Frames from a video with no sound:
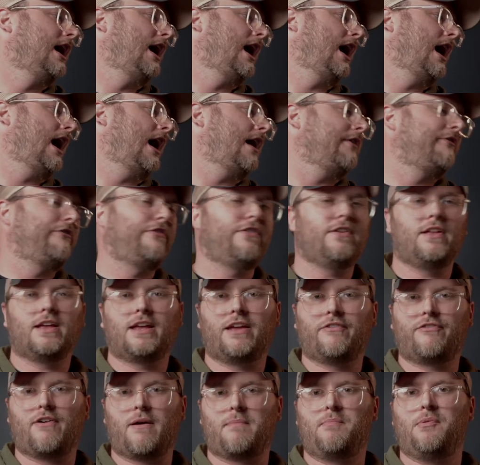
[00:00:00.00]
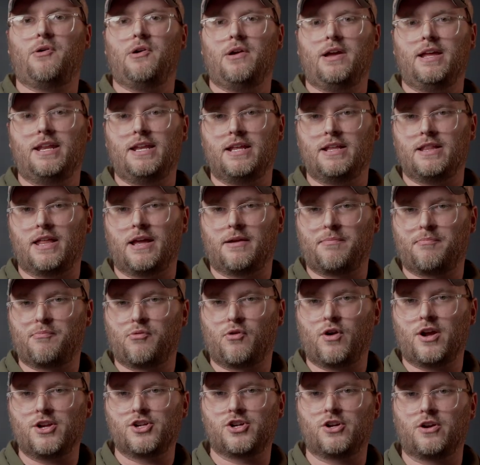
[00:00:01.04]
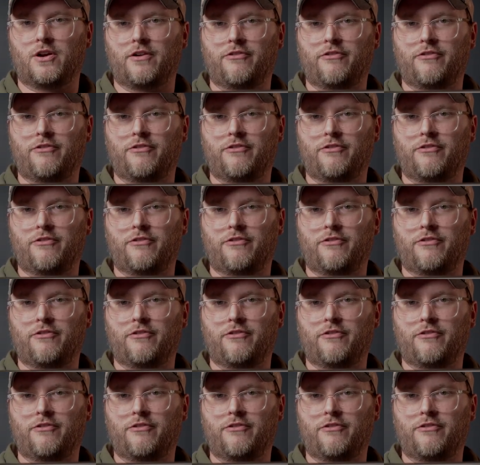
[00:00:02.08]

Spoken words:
I feel like if I put any like pressure